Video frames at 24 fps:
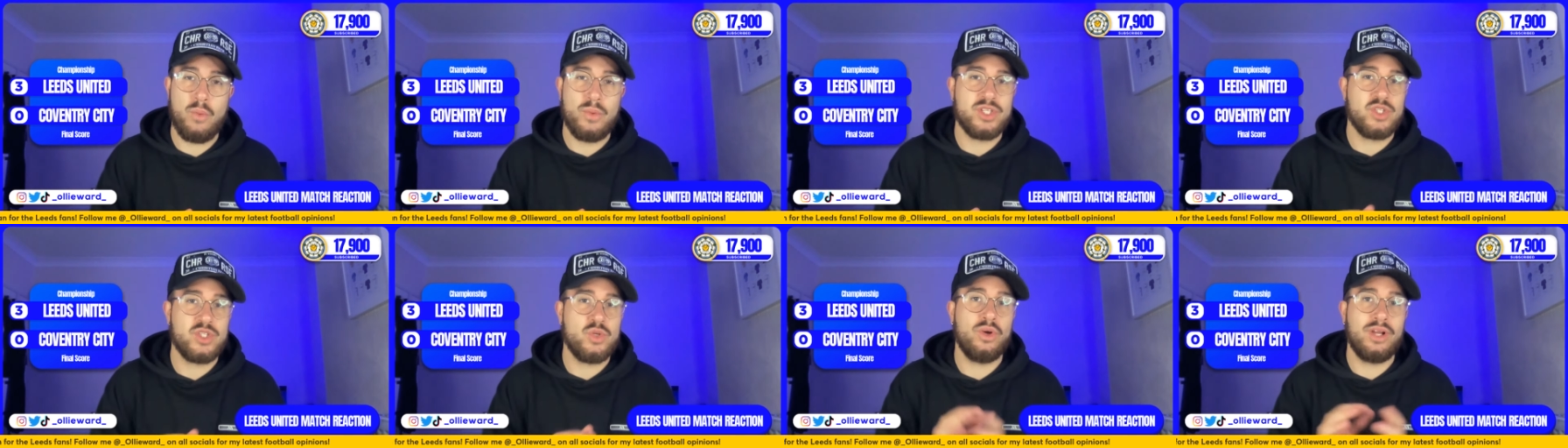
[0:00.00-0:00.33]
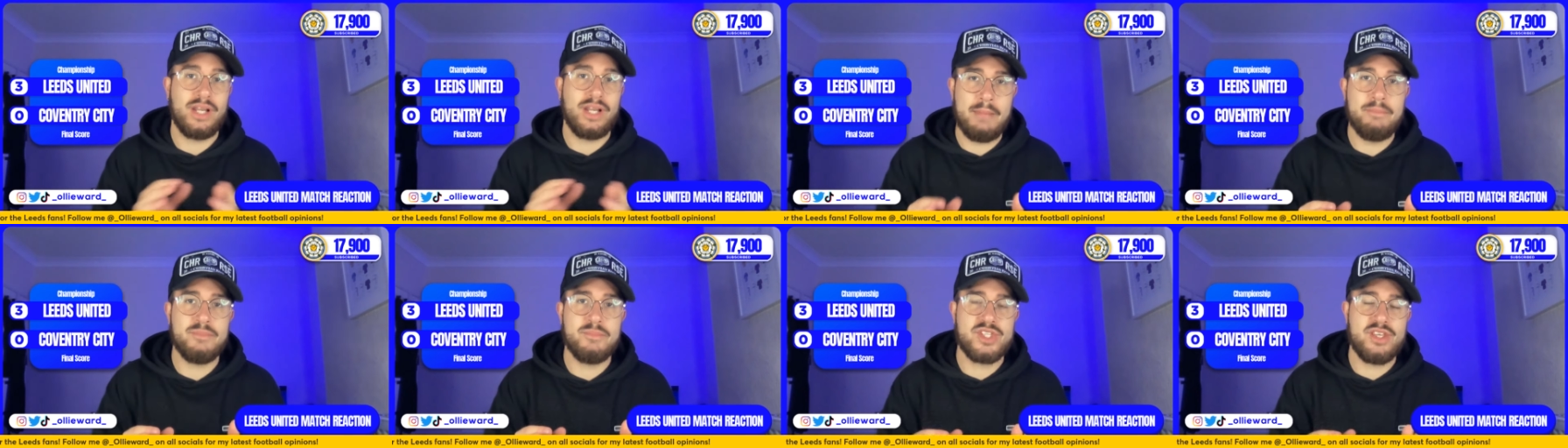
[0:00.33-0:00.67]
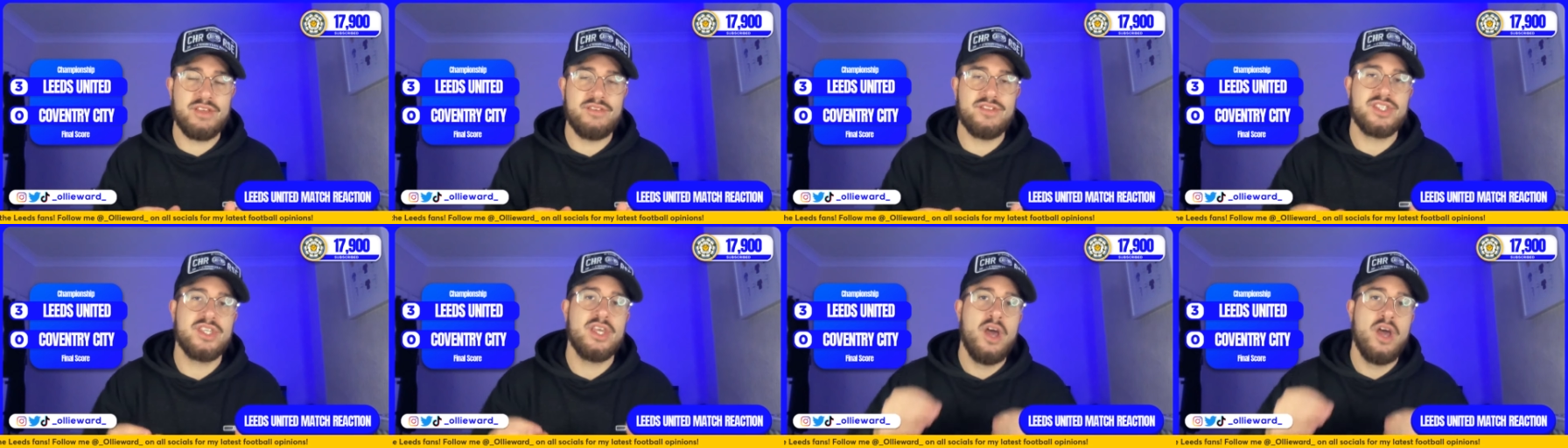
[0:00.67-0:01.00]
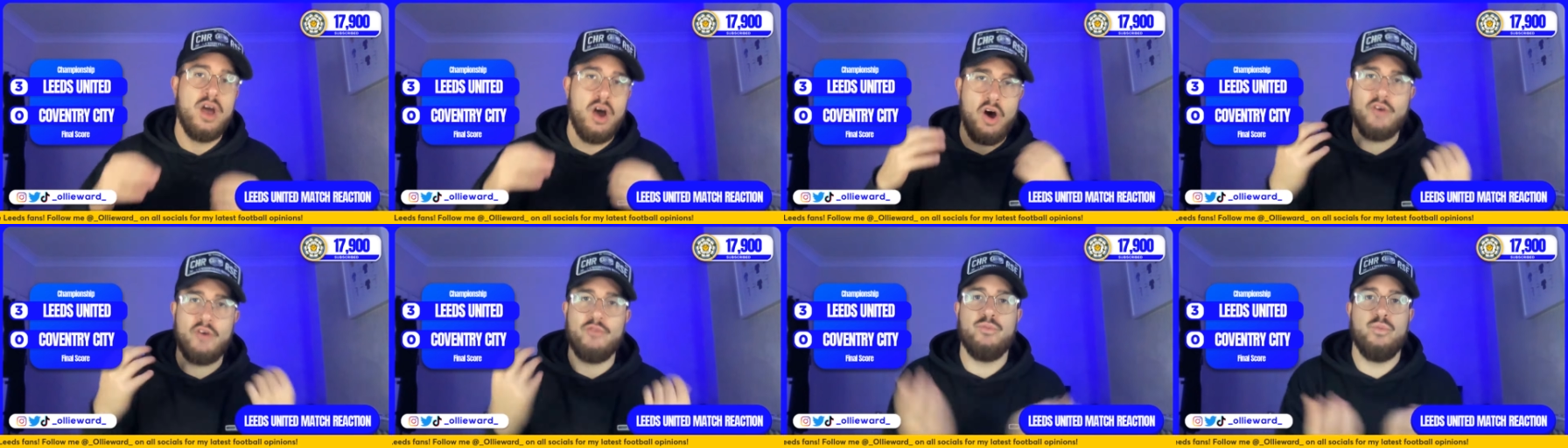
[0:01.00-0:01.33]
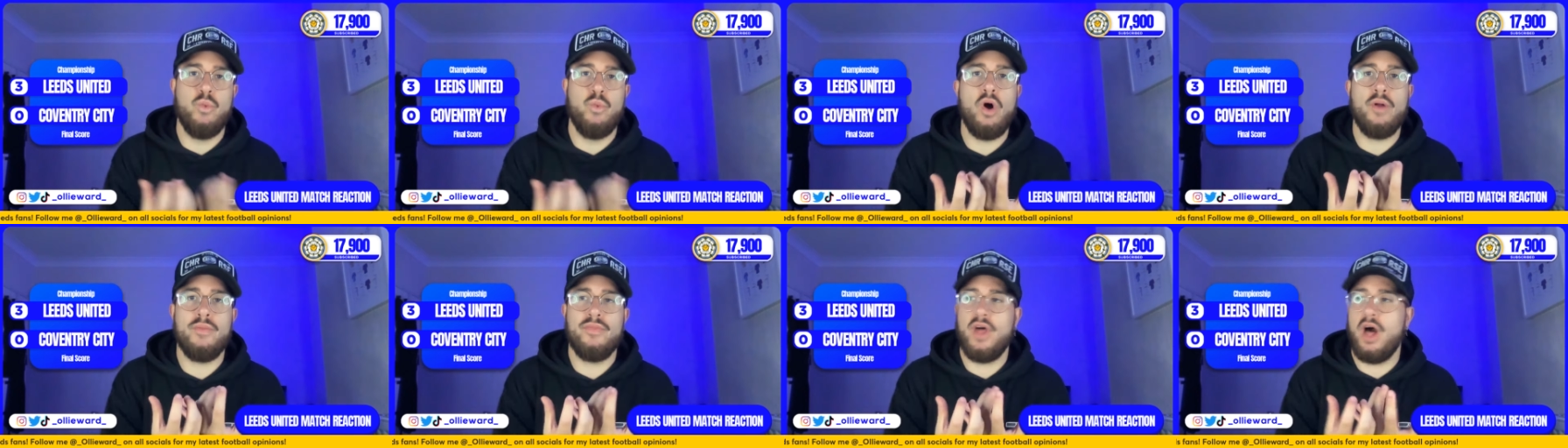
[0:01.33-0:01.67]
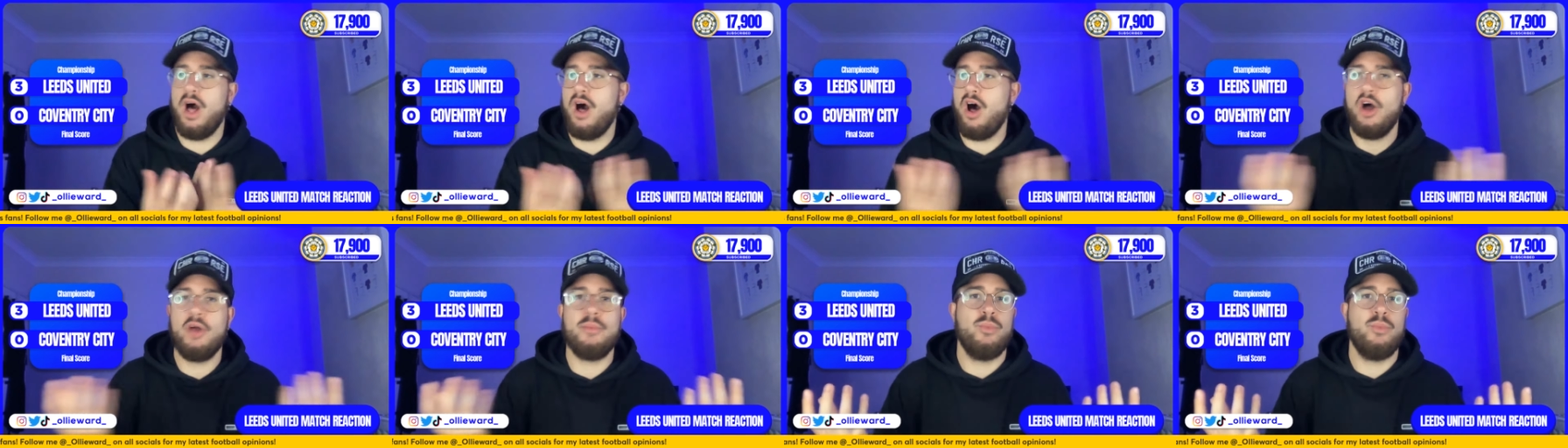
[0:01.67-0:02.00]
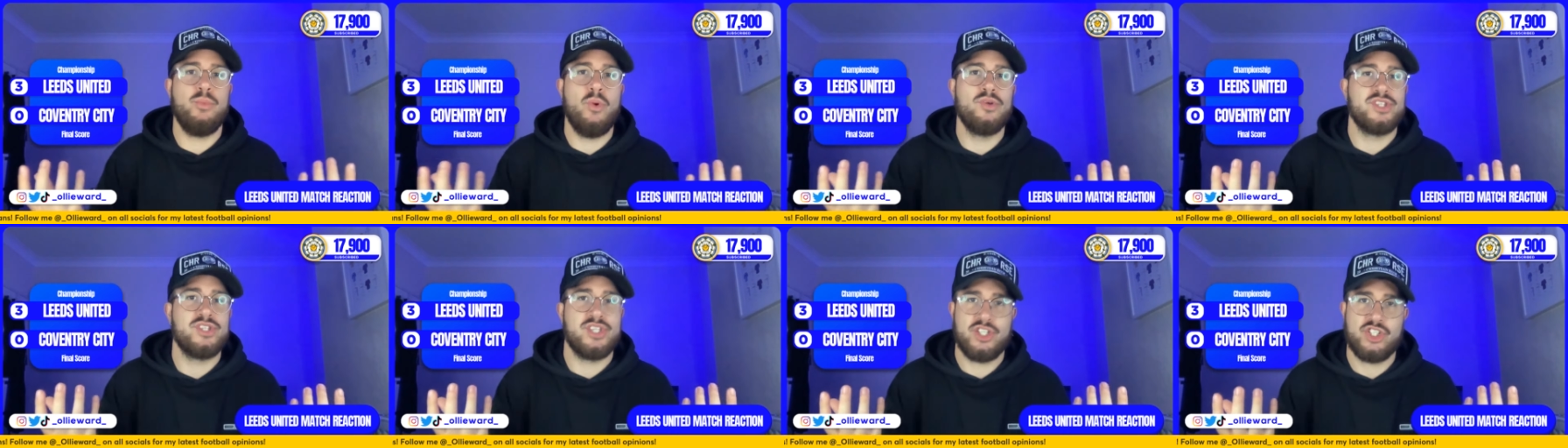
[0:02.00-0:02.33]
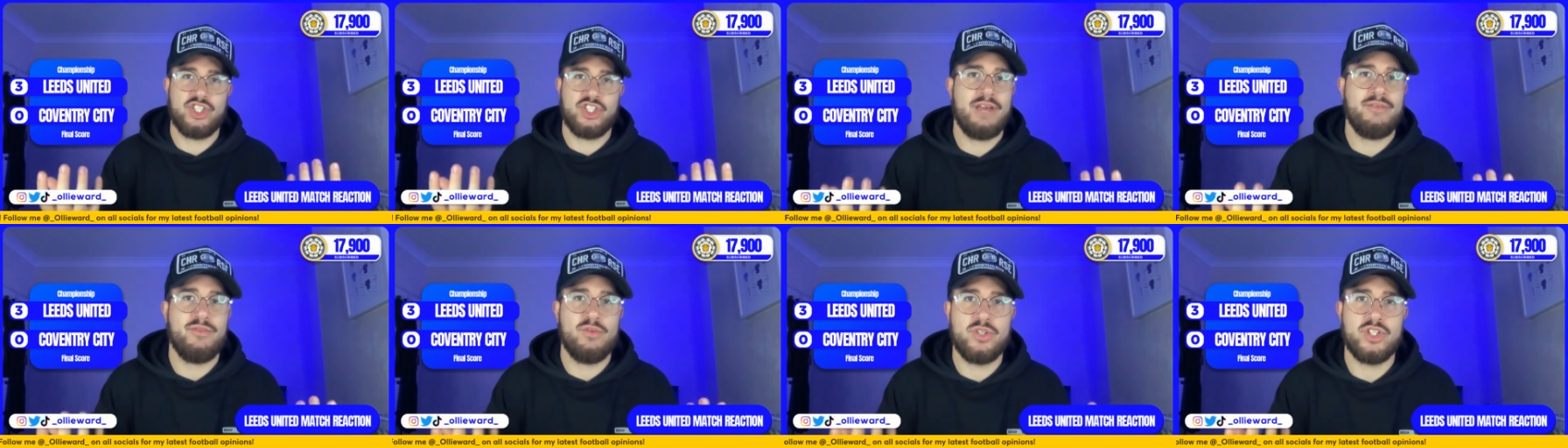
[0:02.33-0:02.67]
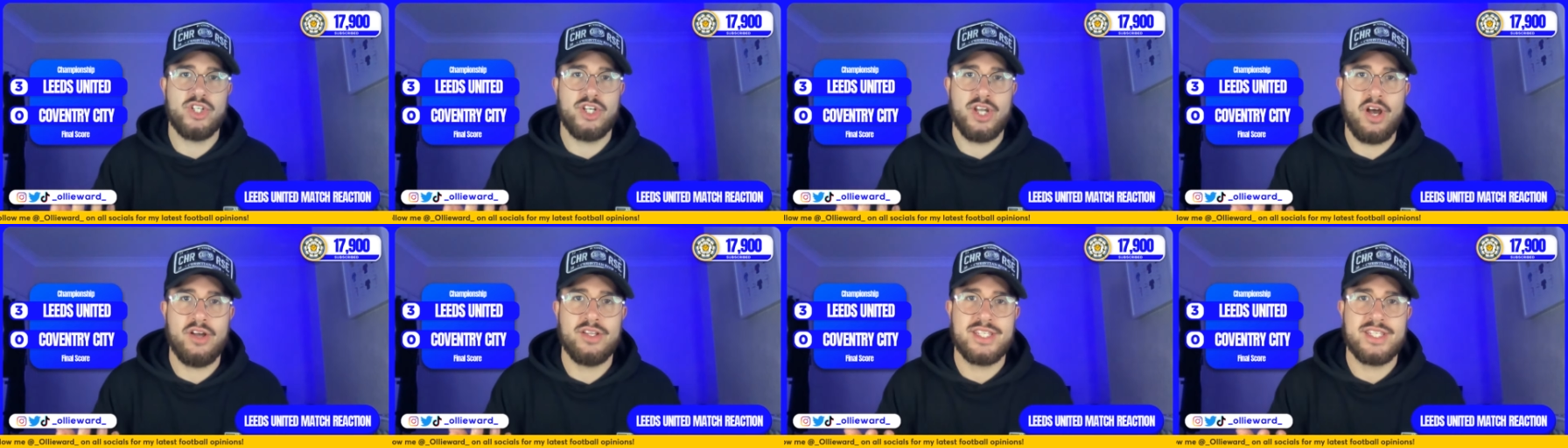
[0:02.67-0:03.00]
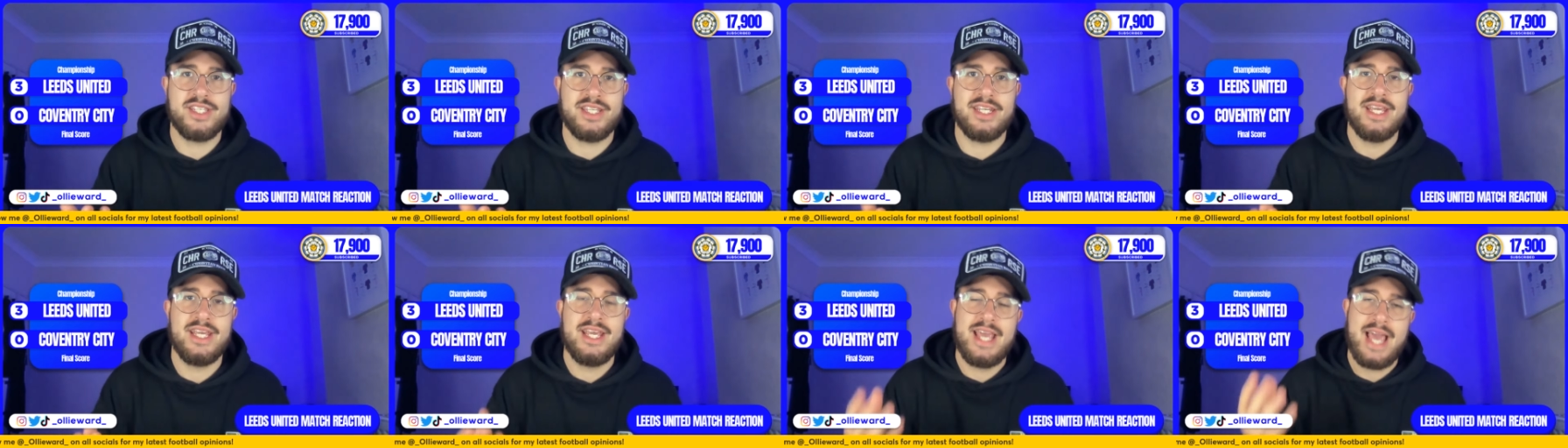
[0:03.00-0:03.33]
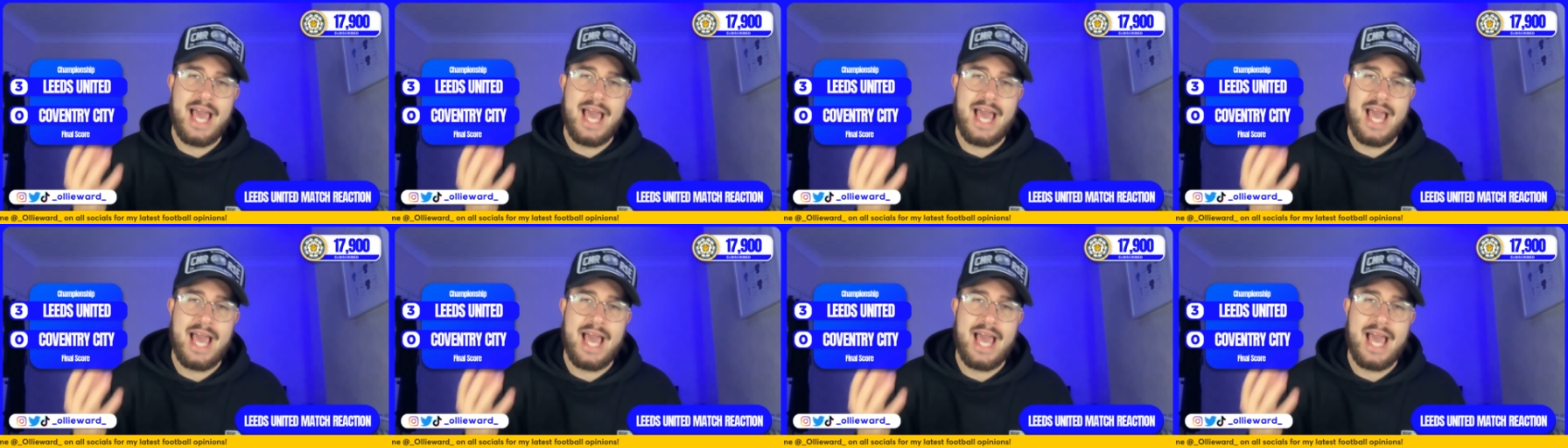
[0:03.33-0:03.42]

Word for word: We saw glimpses of what the hype was at Sheffield United,